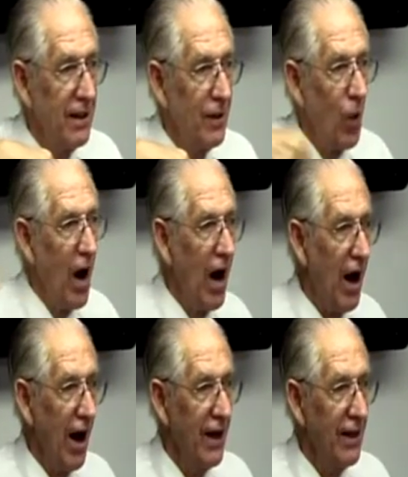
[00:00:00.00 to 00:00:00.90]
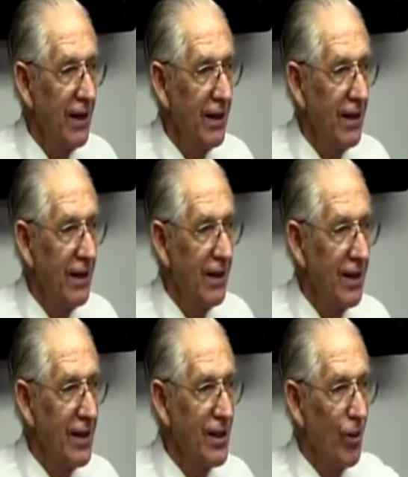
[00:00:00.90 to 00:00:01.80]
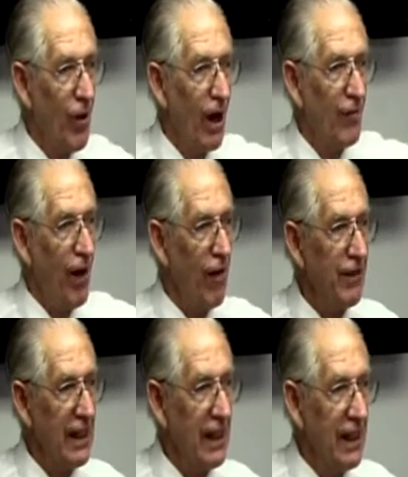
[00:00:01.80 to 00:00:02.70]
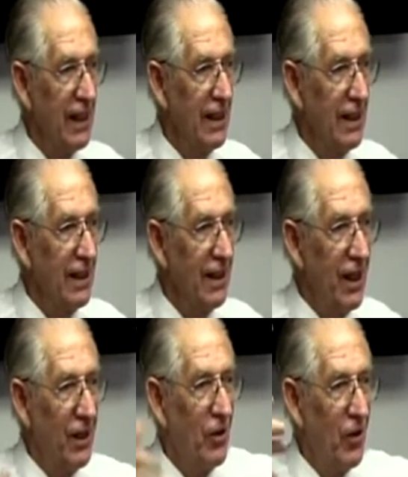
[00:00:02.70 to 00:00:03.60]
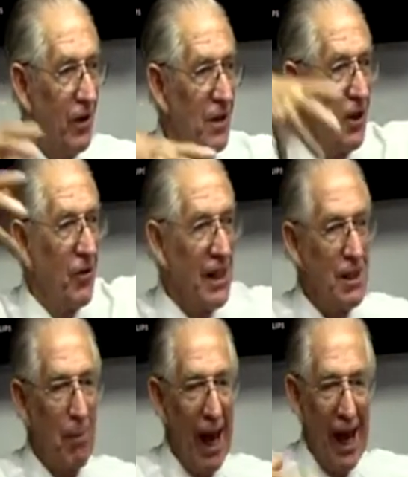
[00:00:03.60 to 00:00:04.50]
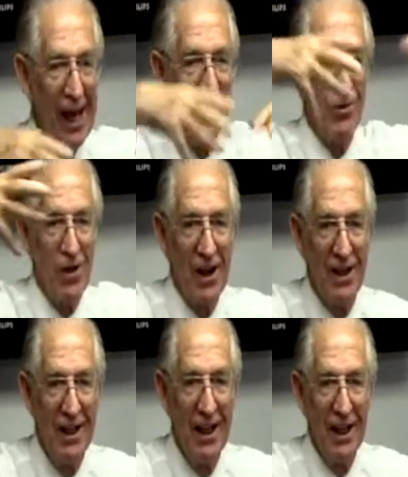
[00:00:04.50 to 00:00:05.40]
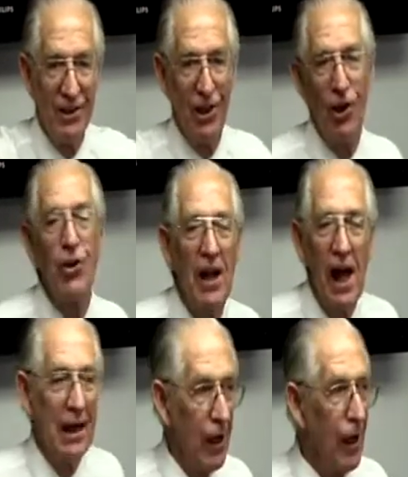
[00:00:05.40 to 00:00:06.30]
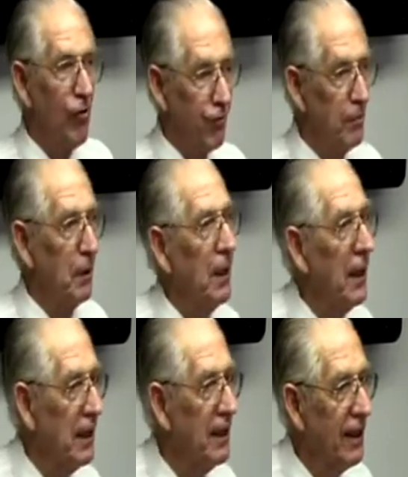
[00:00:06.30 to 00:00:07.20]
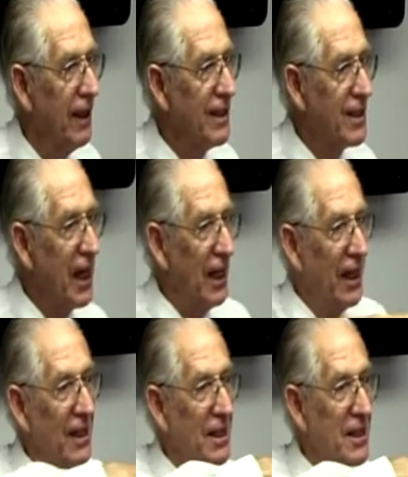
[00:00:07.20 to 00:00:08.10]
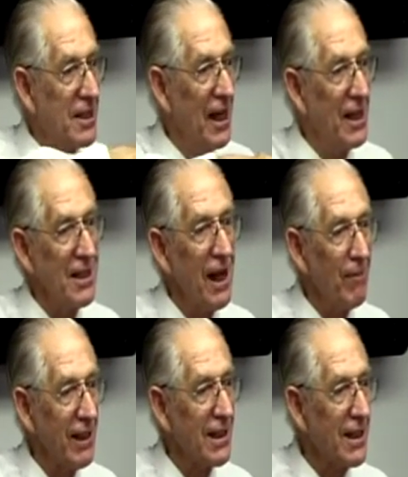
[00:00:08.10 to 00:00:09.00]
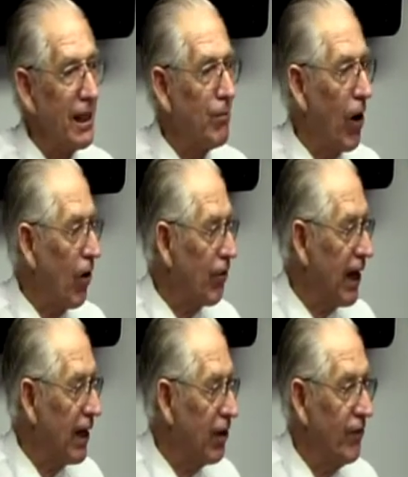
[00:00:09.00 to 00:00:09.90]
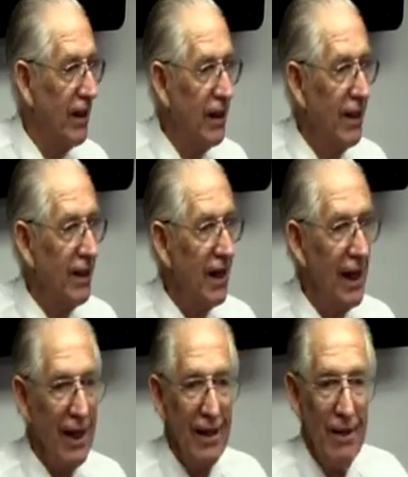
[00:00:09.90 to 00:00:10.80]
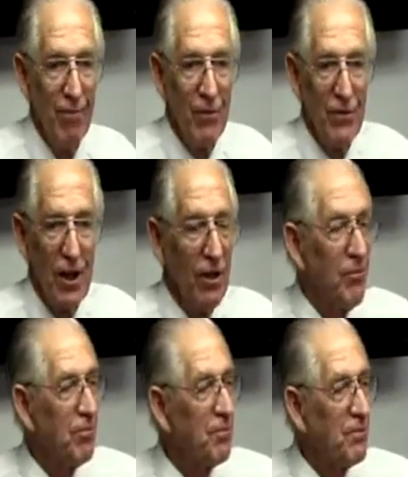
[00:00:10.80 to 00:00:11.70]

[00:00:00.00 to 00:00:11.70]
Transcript: Why? Because you want it fluffy. You want it to expand. You want it to look like a loaf of bread instead of something a steamroller ran over, right? So,